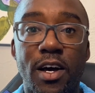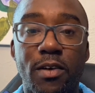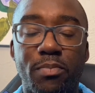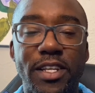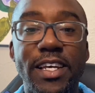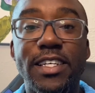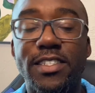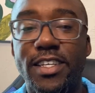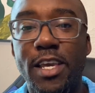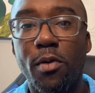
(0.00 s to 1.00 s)
Please
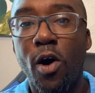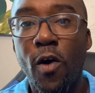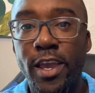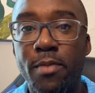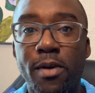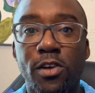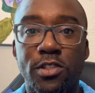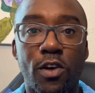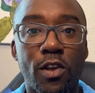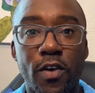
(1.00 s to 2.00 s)
keep all emails no
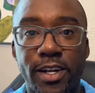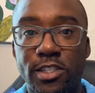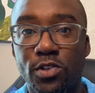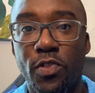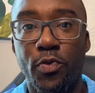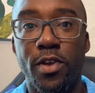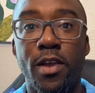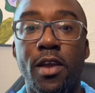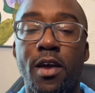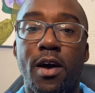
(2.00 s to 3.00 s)
longer than 2 to 3
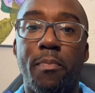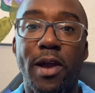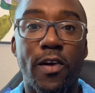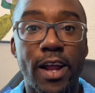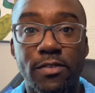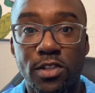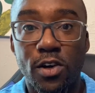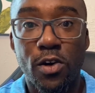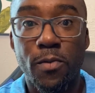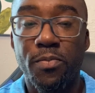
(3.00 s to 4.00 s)
paragraphs
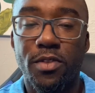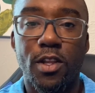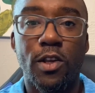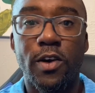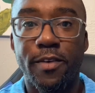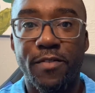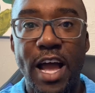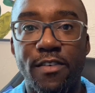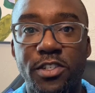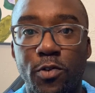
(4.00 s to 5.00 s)
long, no longer than
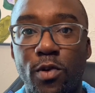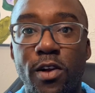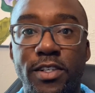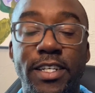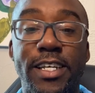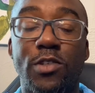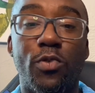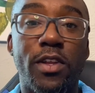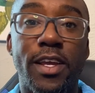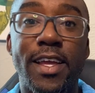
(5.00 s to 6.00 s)
500 words. It gets
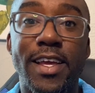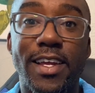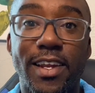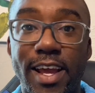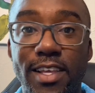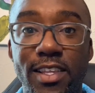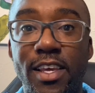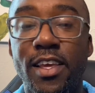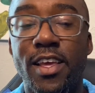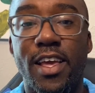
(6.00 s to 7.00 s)
really
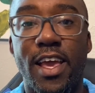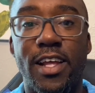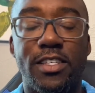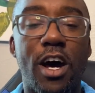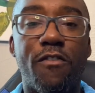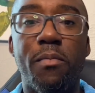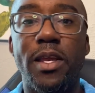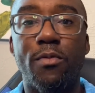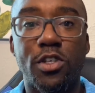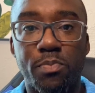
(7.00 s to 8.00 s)
lengthy and tough for me to
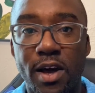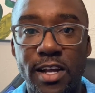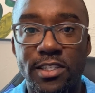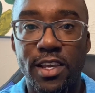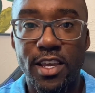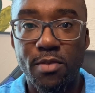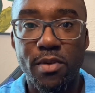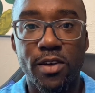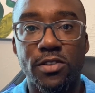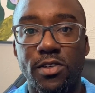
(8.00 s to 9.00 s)
respond to
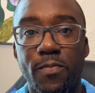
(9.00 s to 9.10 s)
emails.